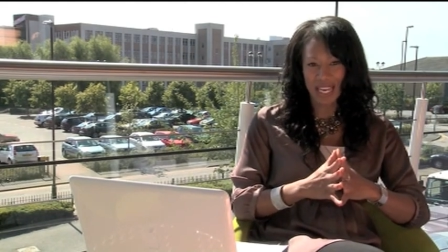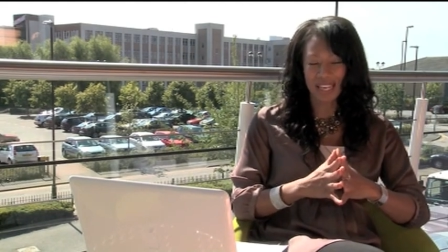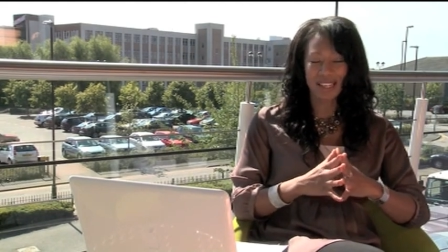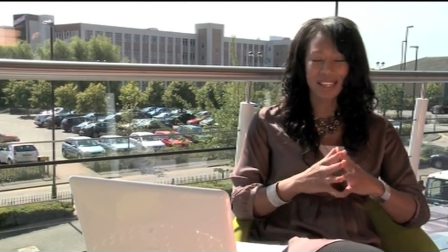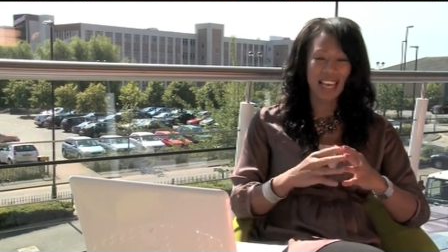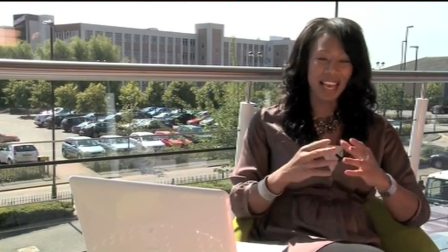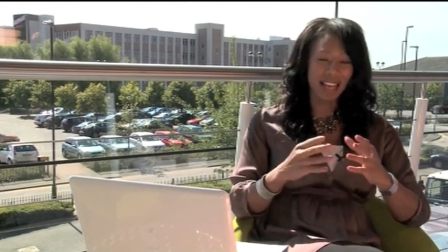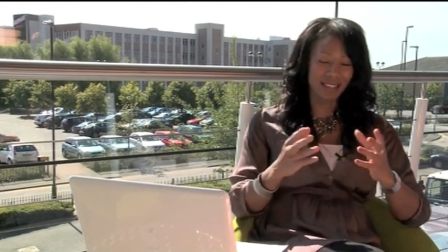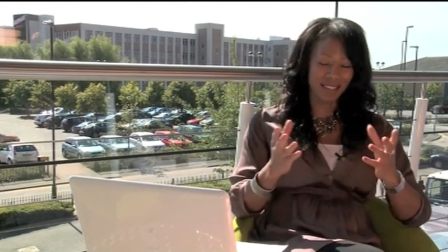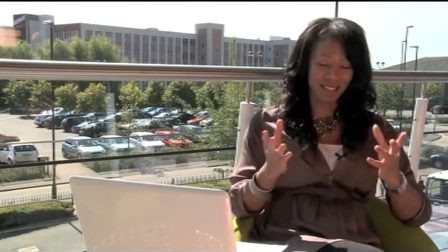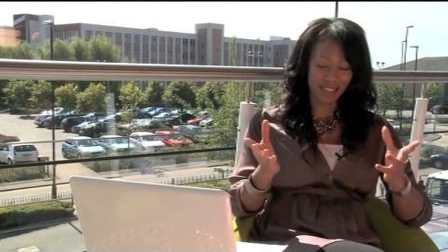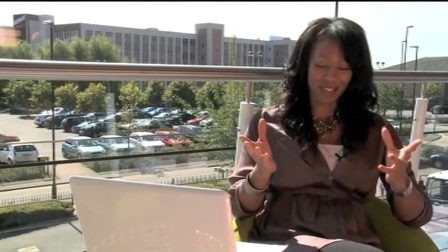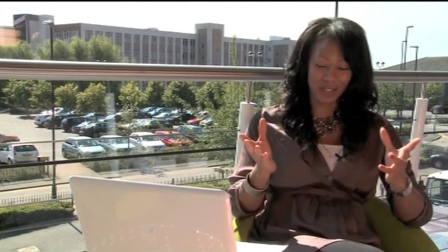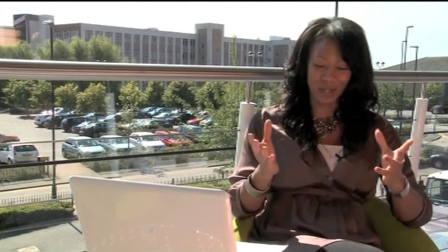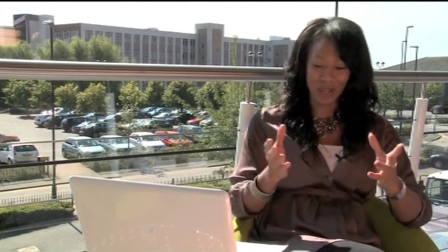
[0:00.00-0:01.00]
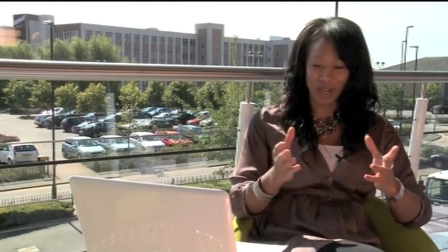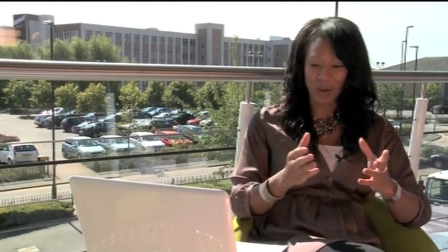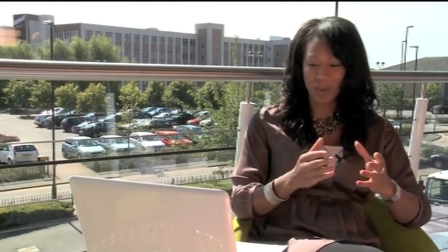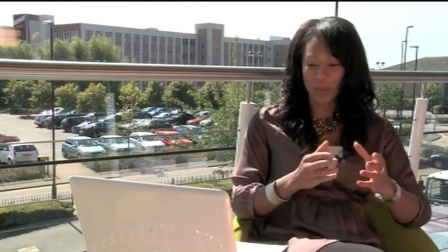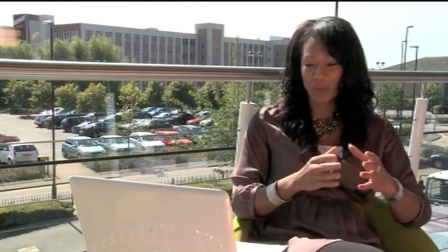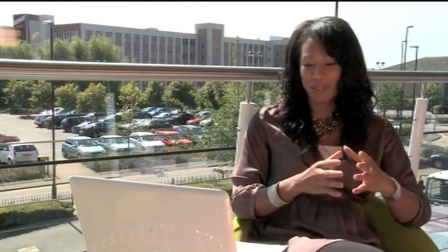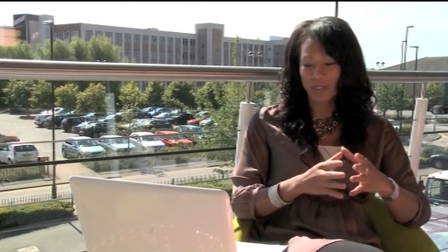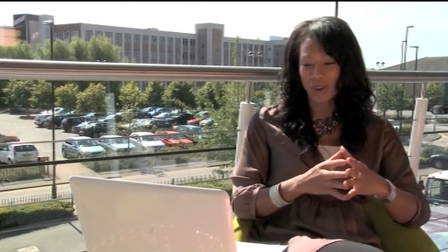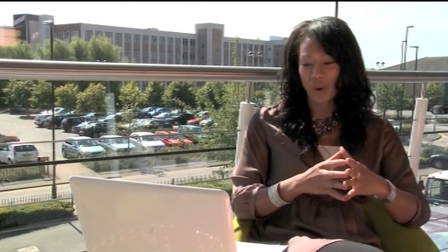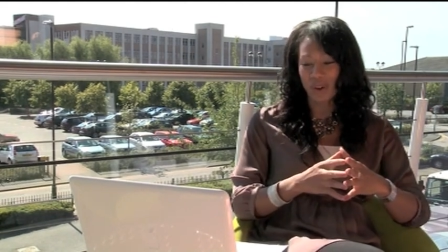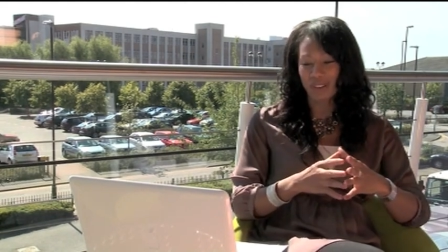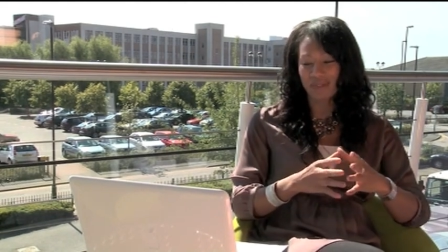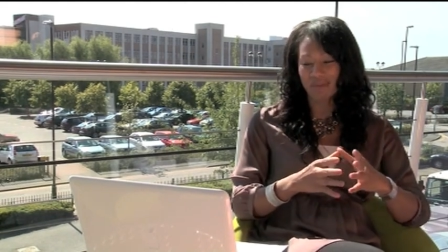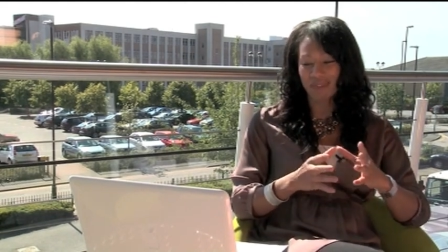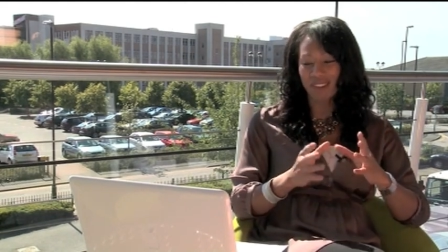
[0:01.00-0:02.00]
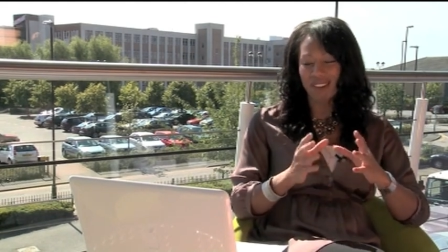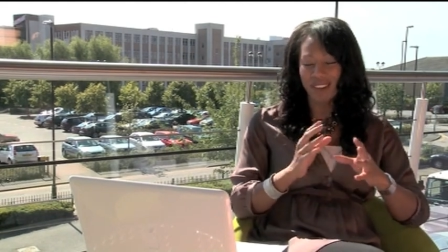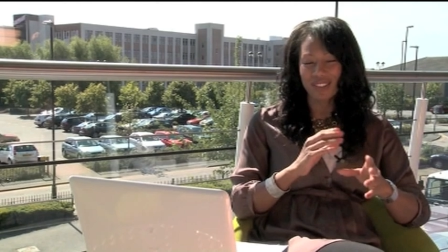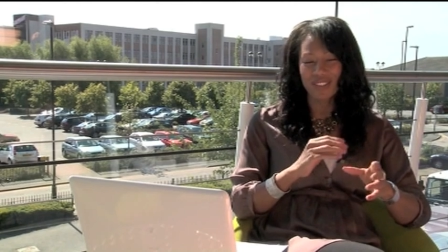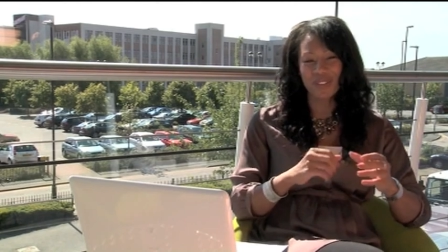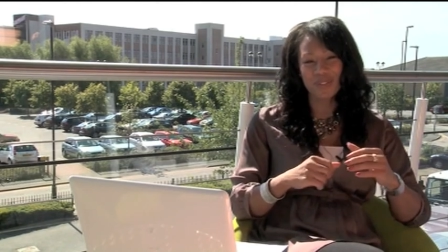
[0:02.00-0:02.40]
and hence, you know, we've got lots